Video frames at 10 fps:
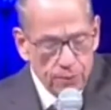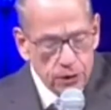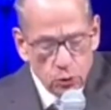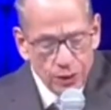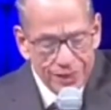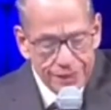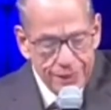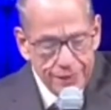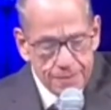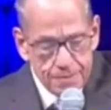The Bible
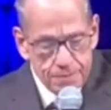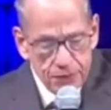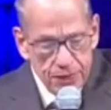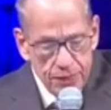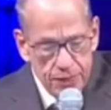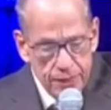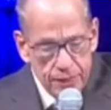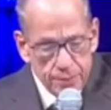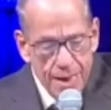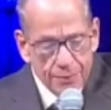said, "And he went
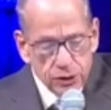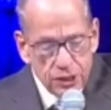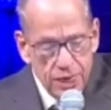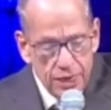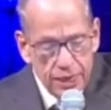down